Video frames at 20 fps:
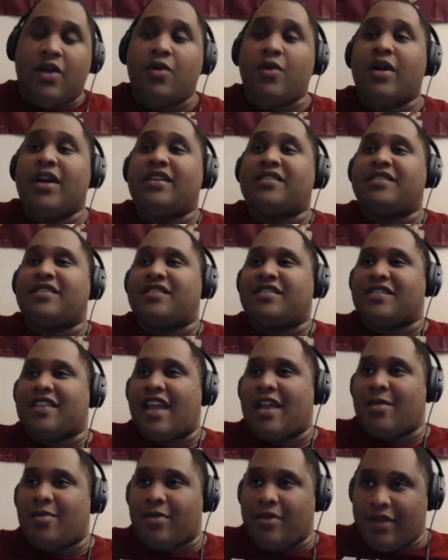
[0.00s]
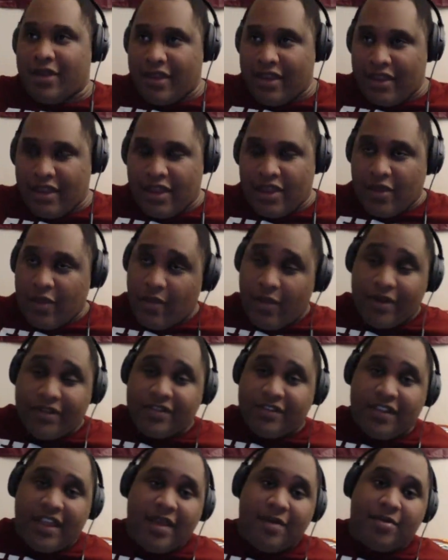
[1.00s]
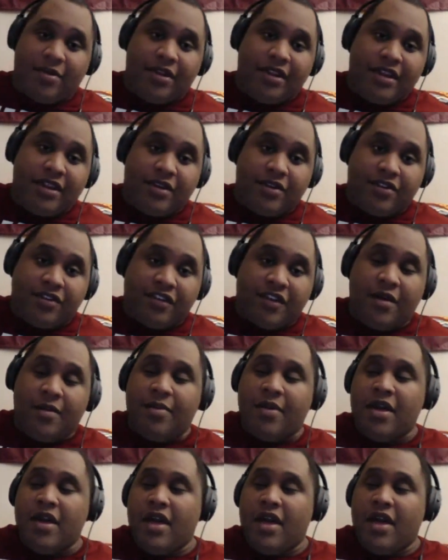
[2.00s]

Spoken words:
who has stable leadership,